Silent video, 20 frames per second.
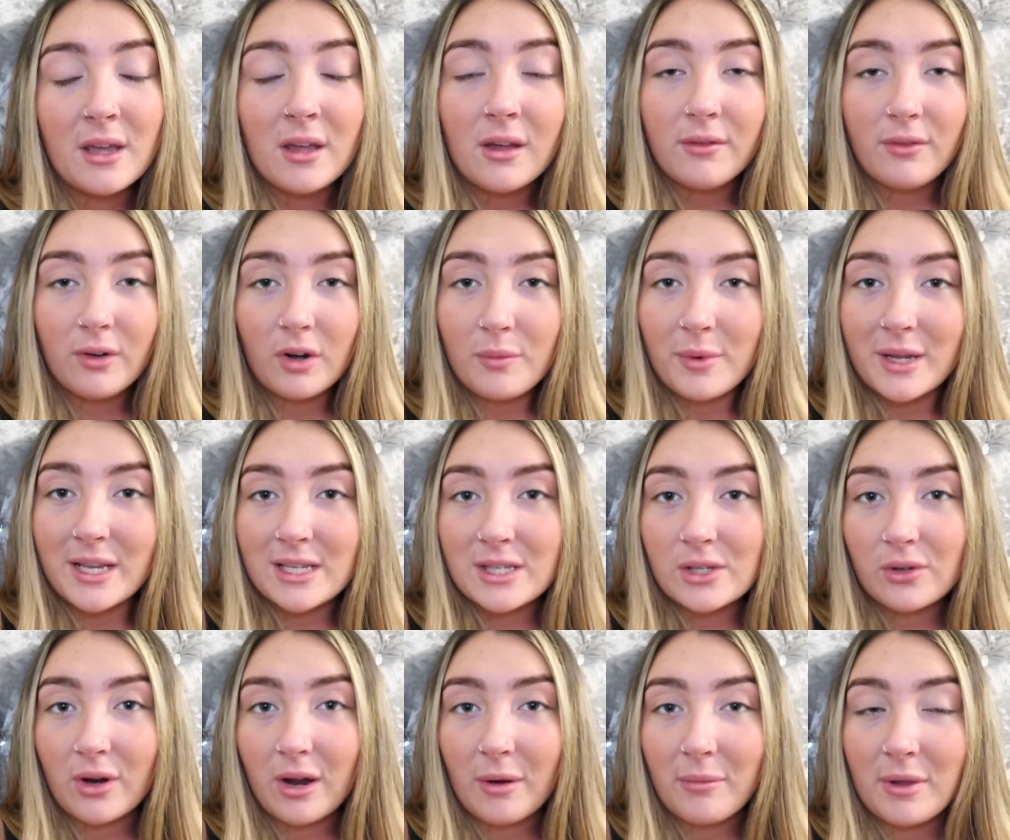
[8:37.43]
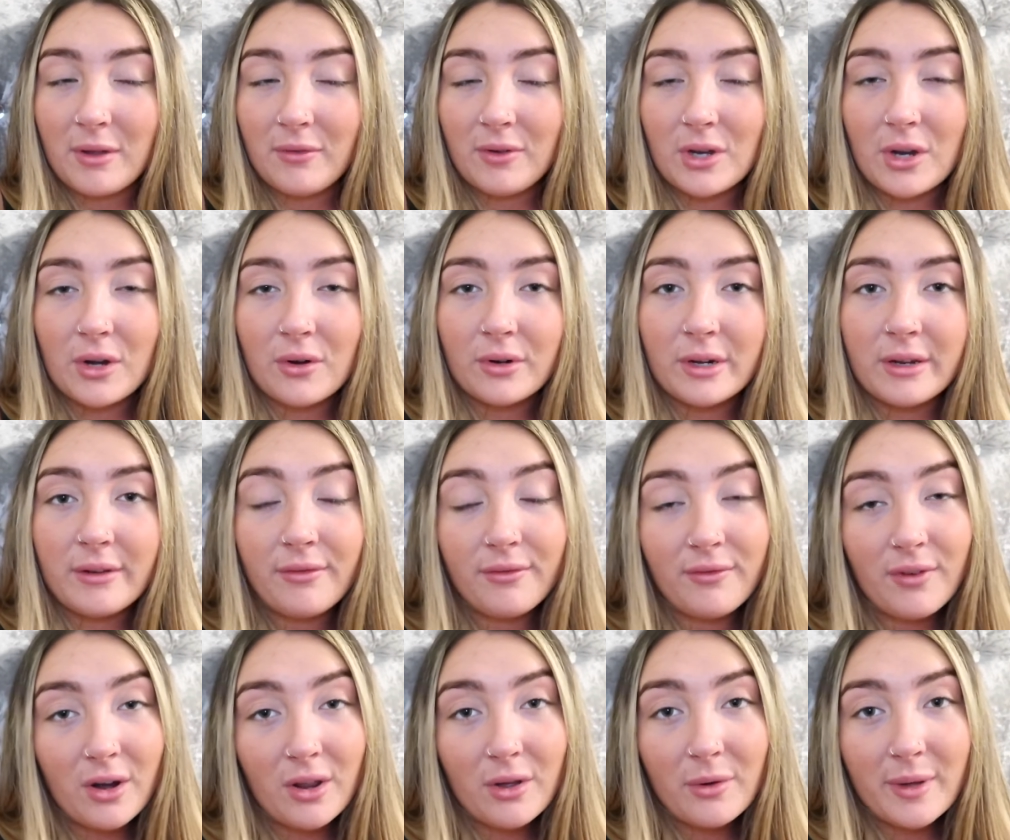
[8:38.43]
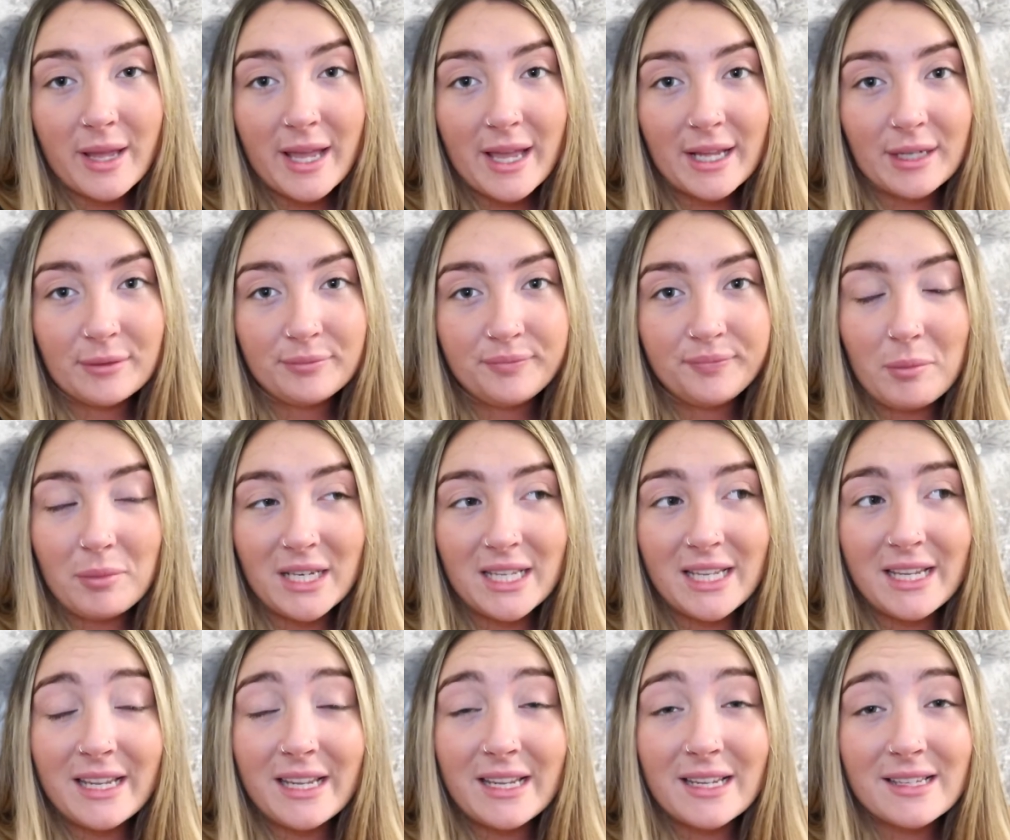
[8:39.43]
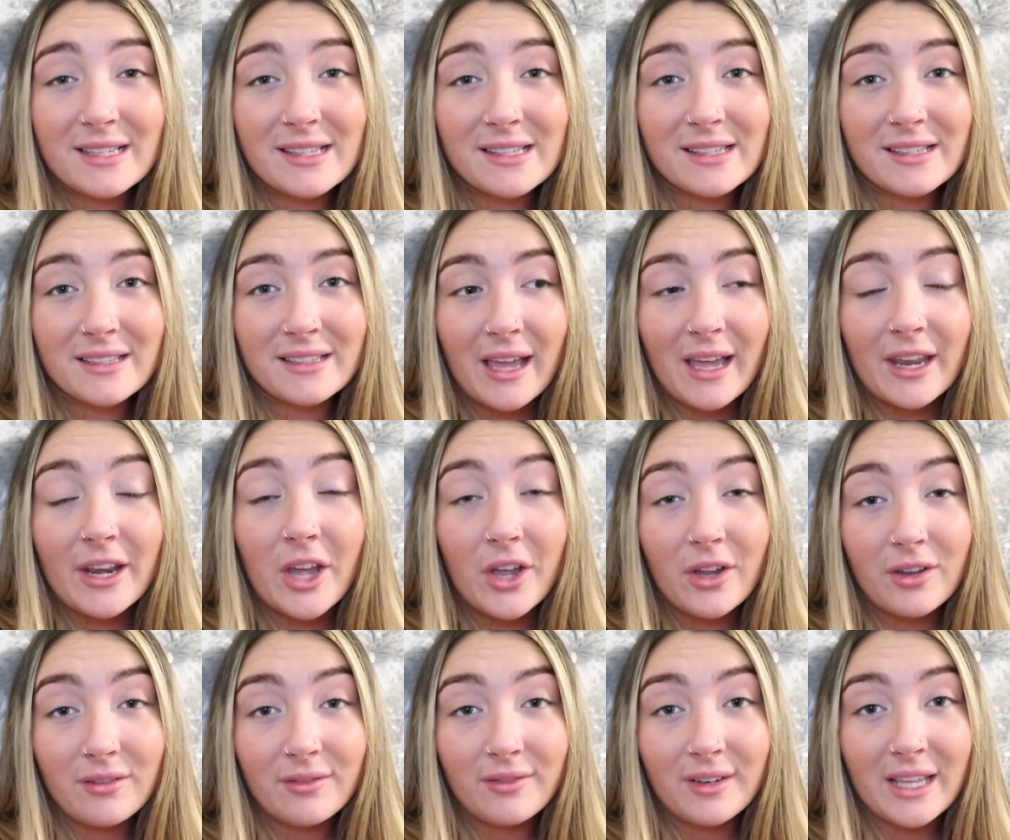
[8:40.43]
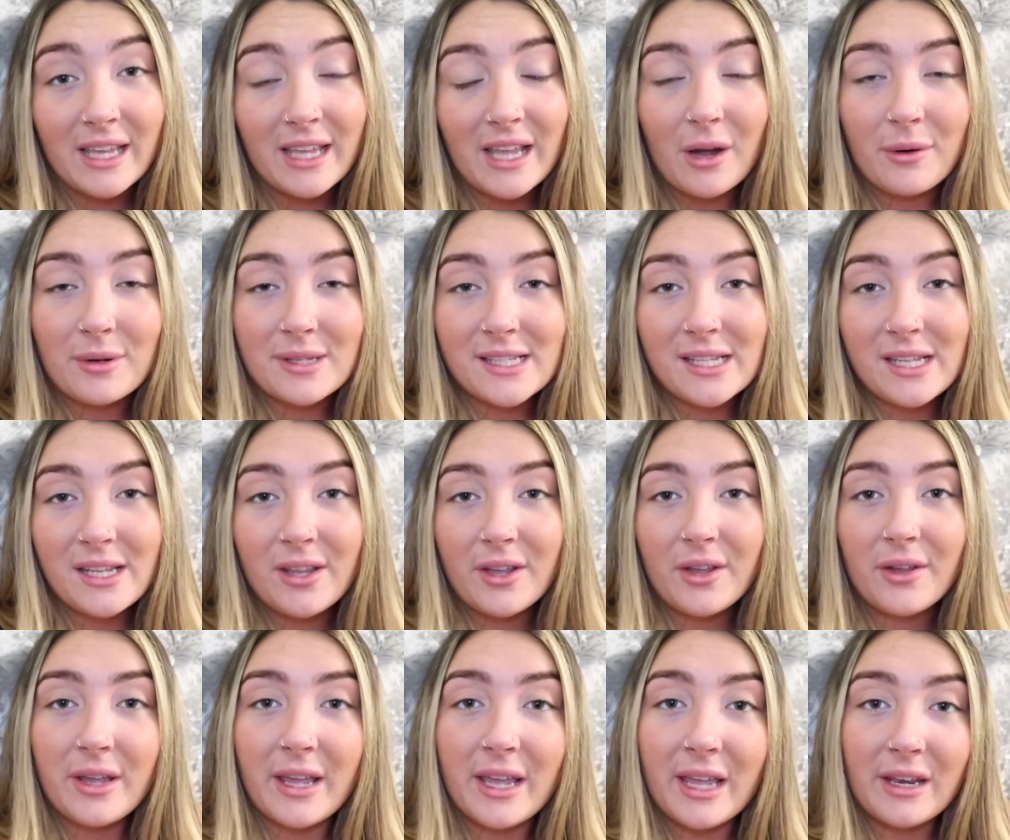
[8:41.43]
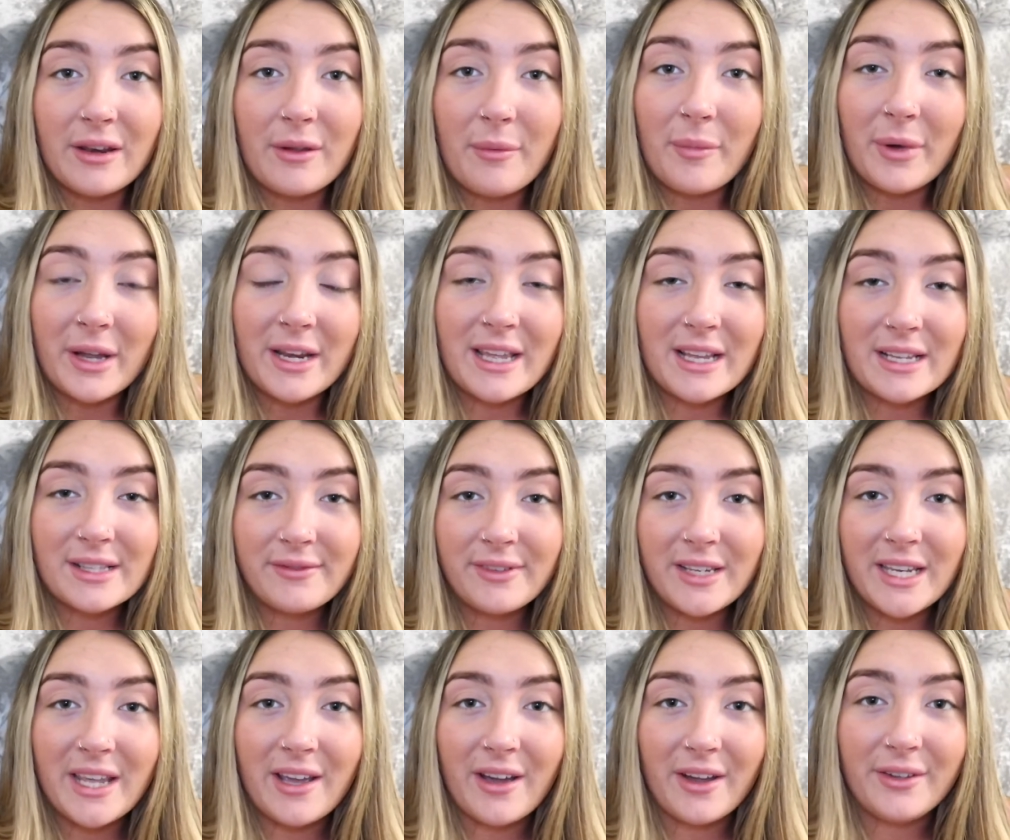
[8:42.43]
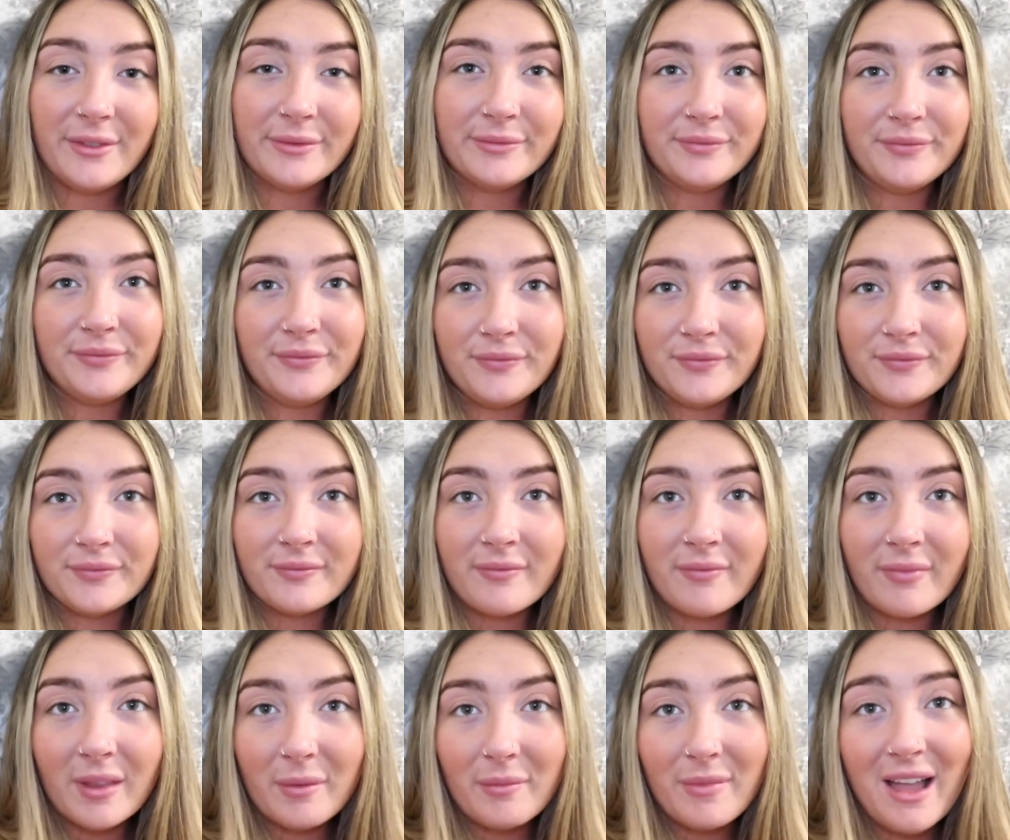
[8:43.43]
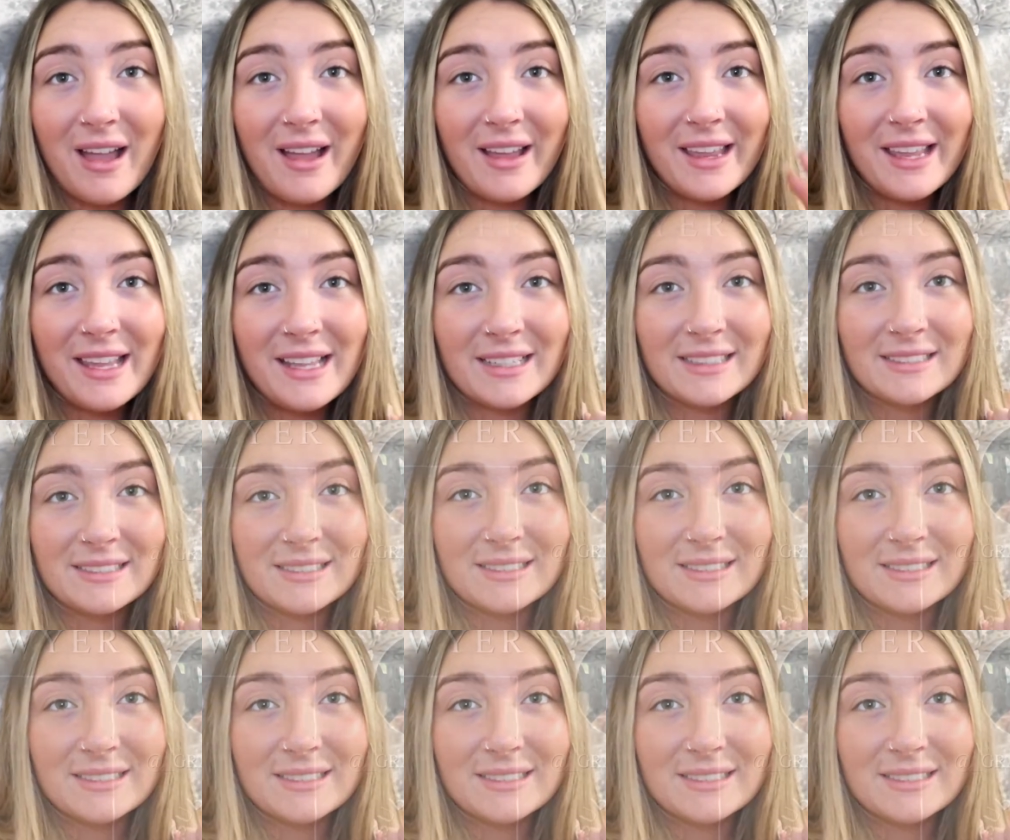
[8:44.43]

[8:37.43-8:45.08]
Follow my Instagram if you don't already follow it, please. And hopefully I'll see you in my next video. Bye.